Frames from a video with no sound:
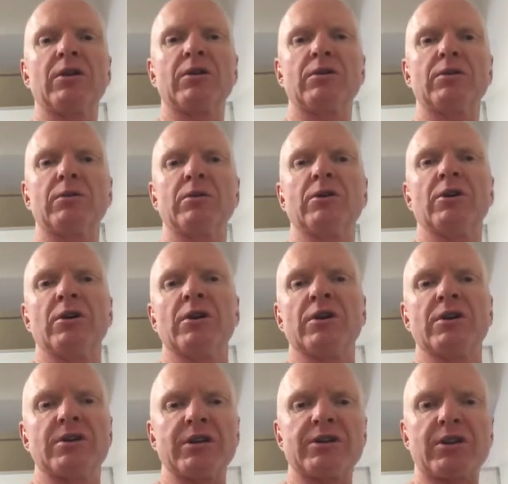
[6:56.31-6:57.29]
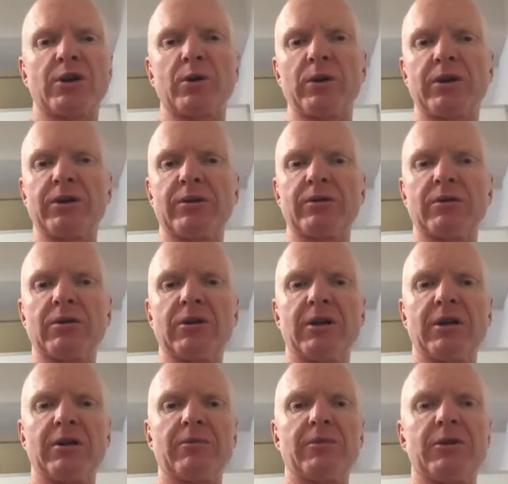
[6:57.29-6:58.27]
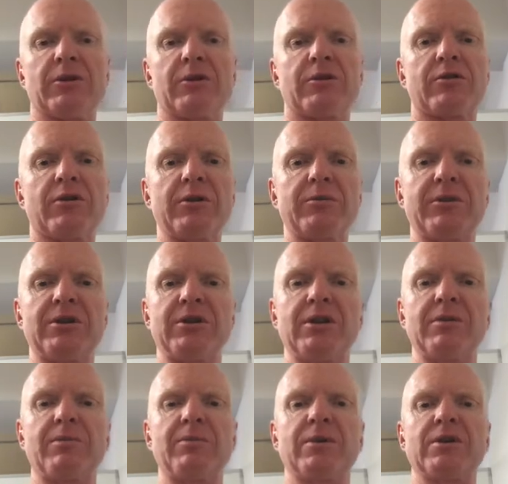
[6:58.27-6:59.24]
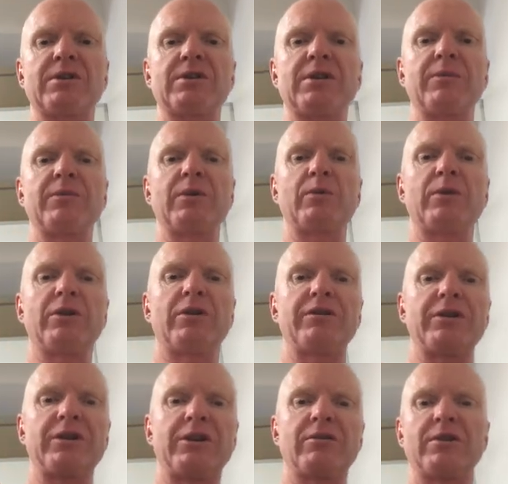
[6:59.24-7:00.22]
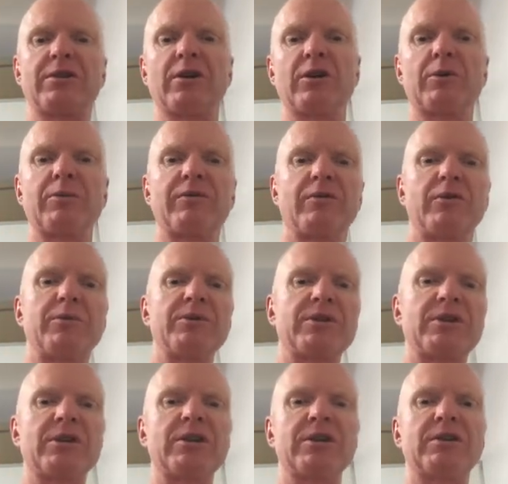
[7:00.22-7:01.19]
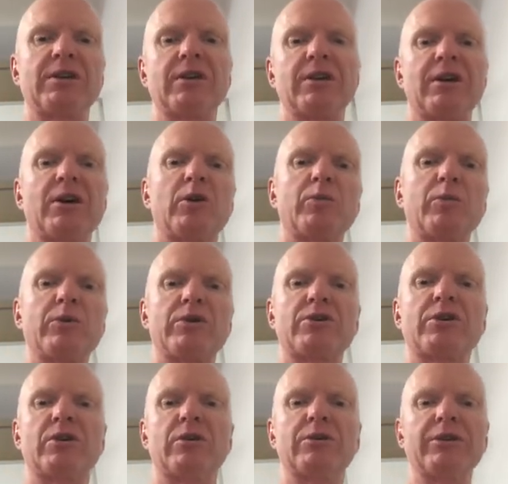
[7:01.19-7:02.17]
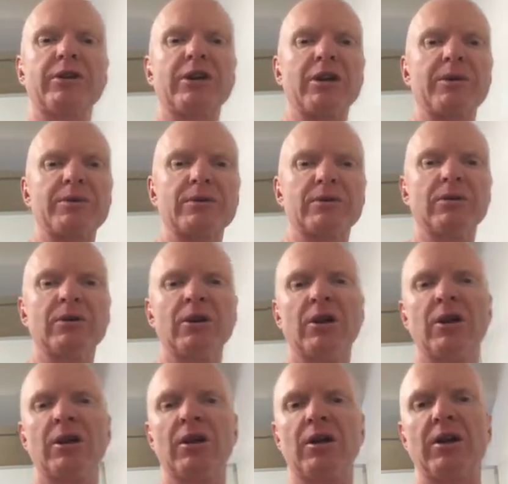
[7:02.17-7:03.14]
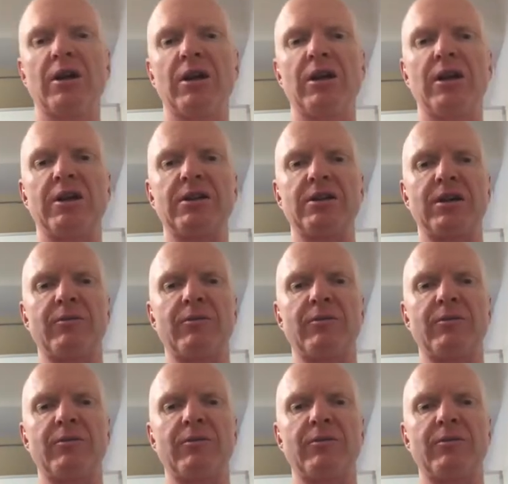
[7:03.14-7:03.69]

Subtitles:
cool. So that's a quick little treatment tip. It's something we offer here at Total Performance Centre to help with shoulder capsule and